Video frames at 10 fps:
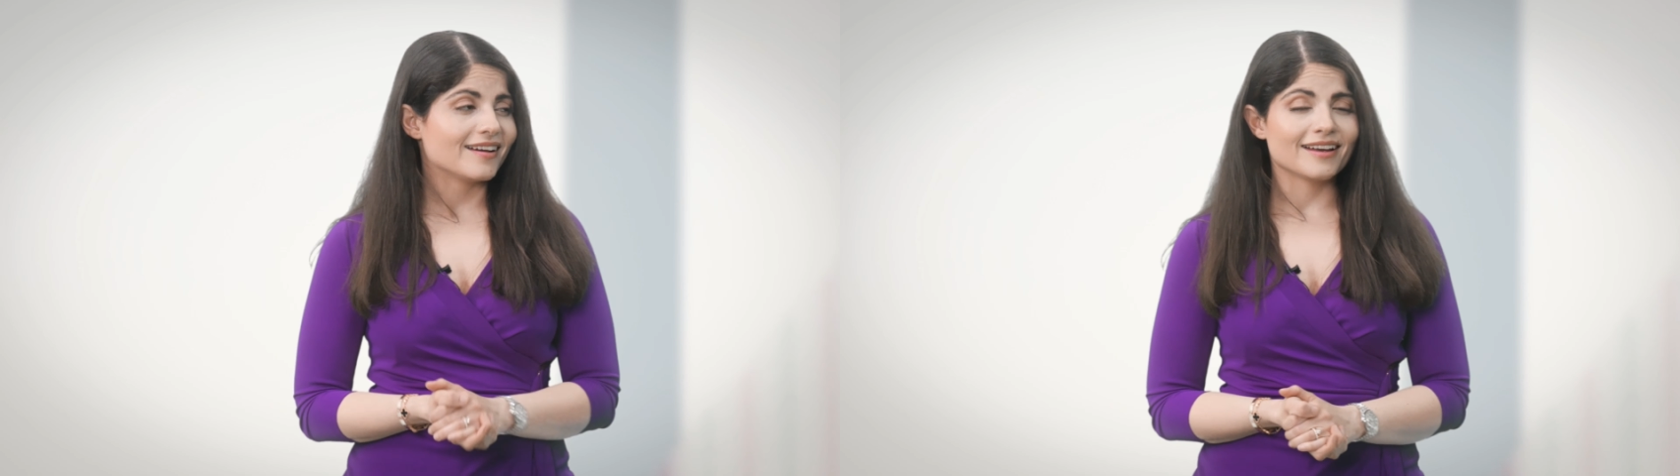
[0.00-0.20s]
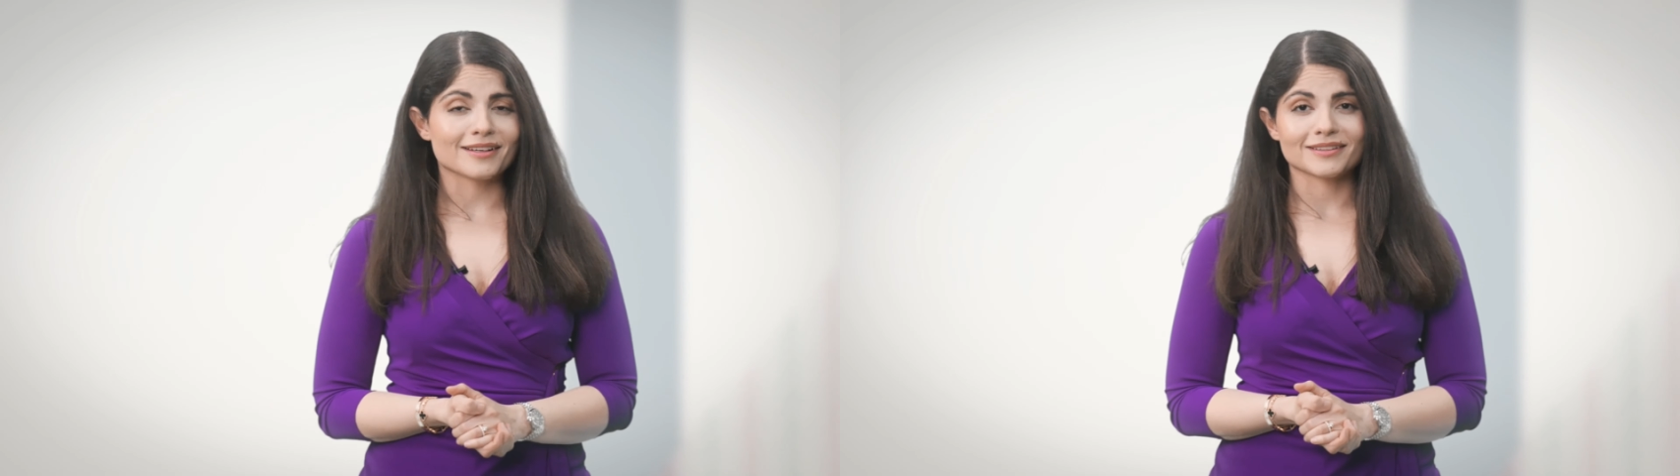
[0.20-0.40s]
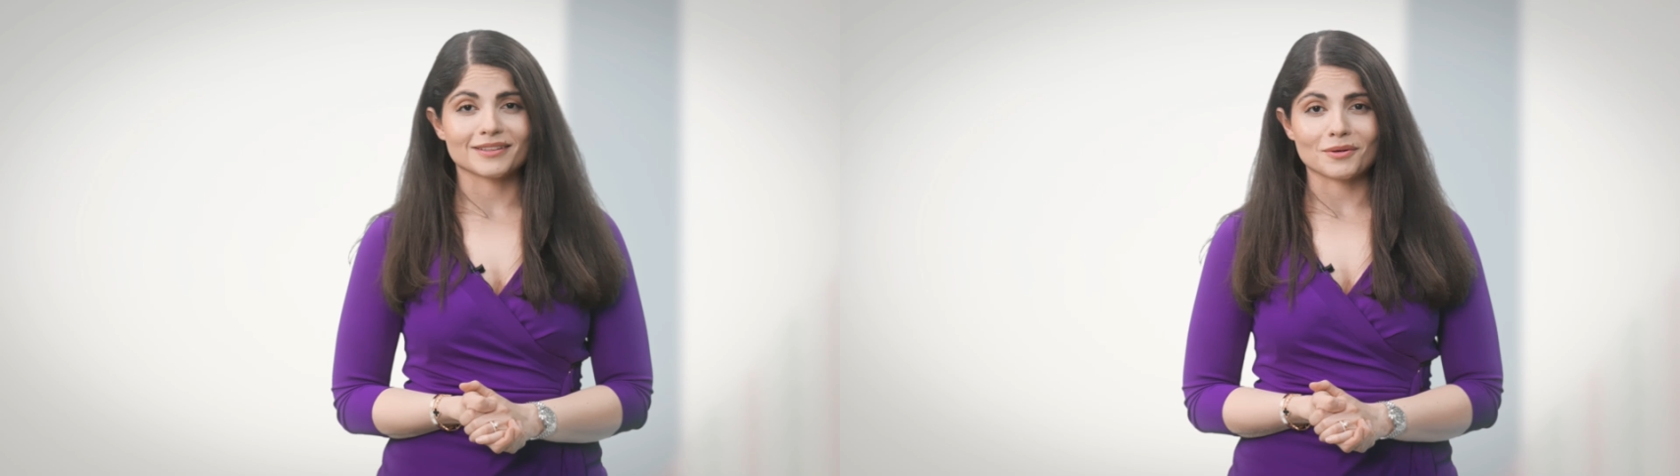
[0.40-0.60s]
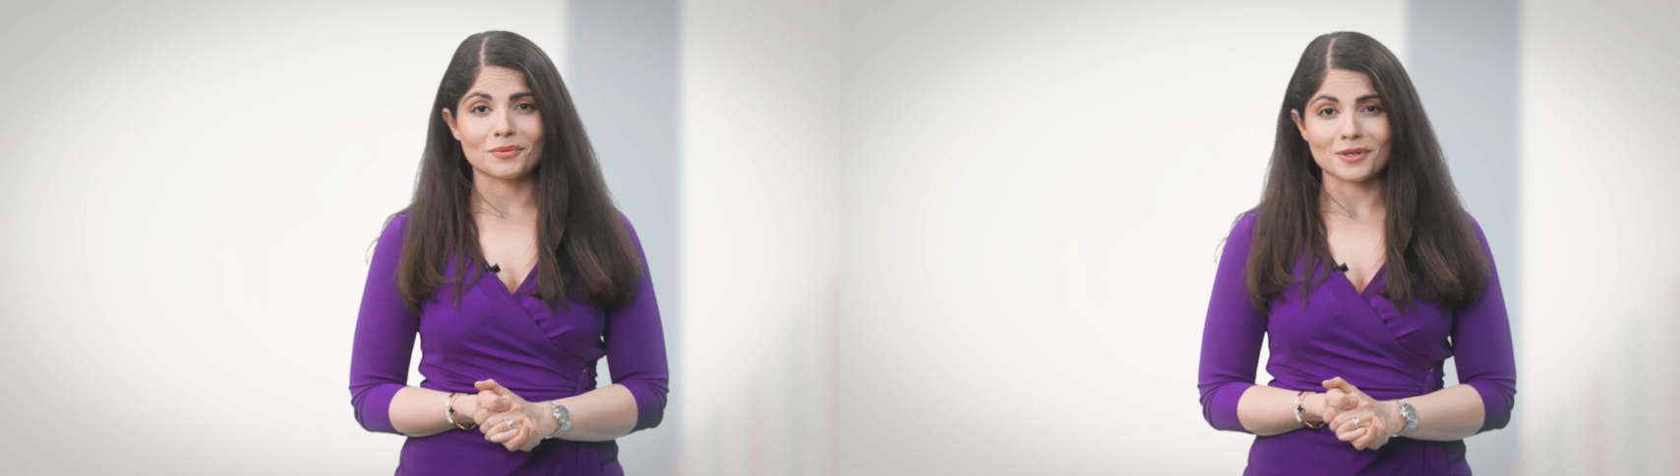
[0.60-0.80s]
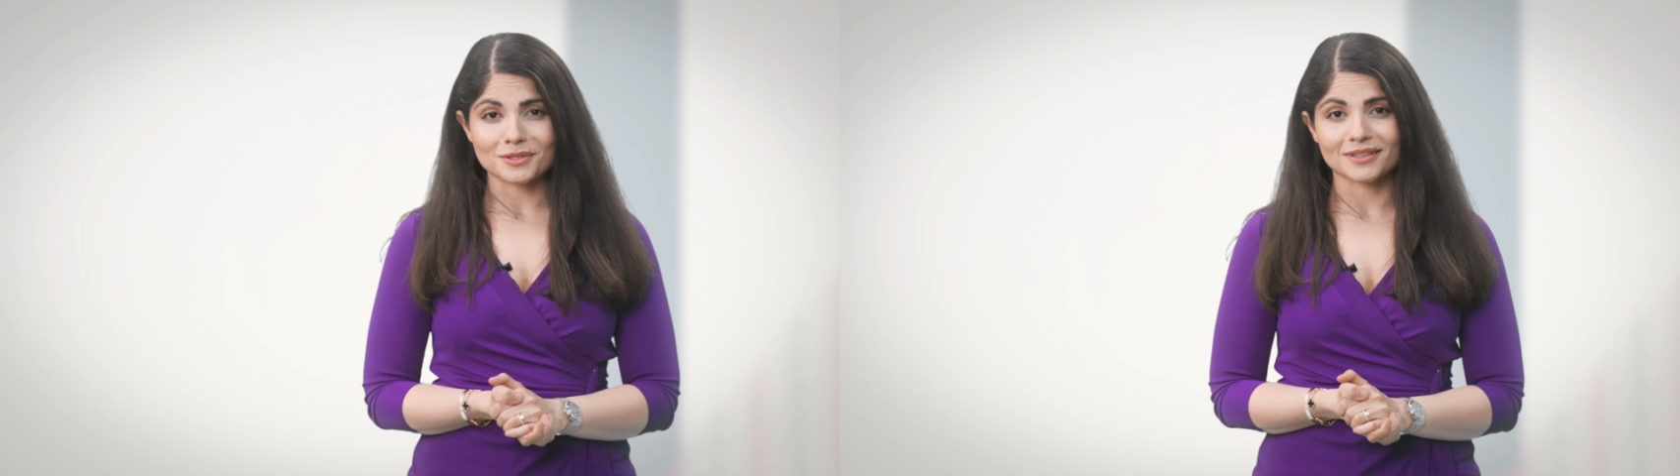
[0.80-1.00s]
And
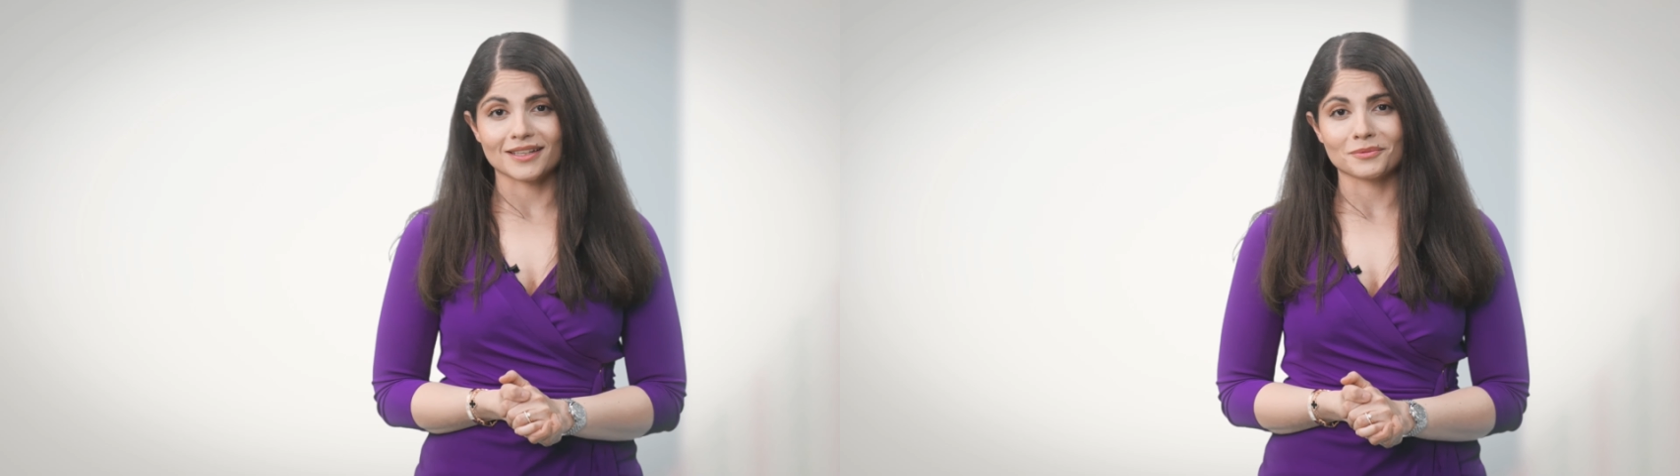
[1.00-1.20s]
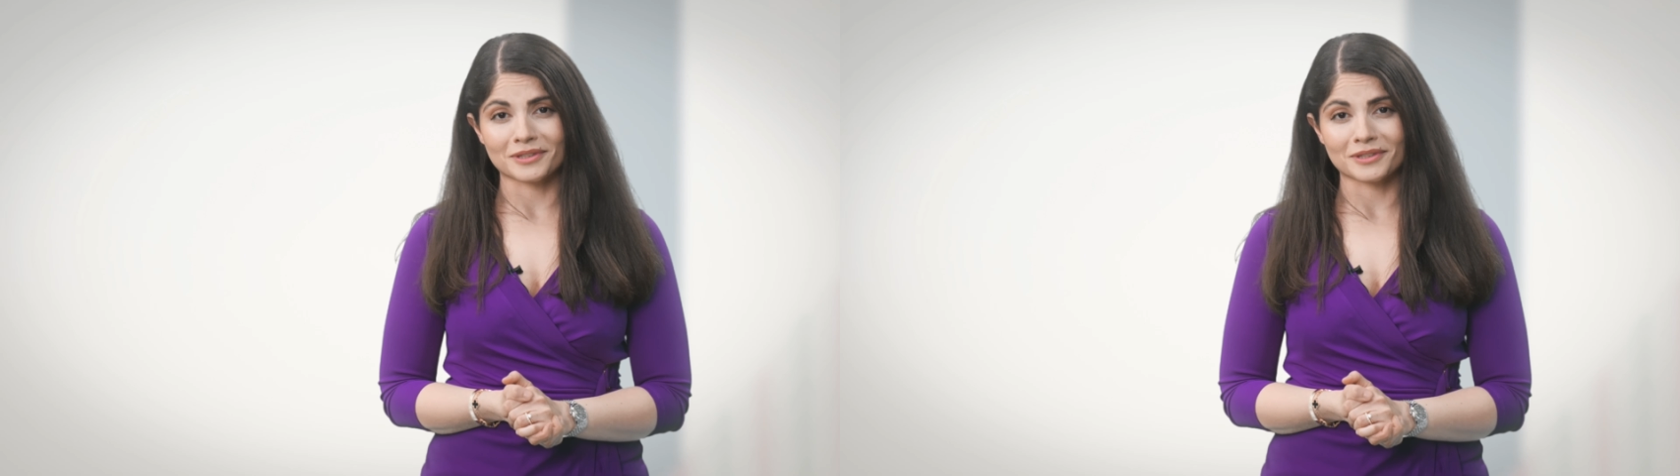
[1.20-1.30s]
once again,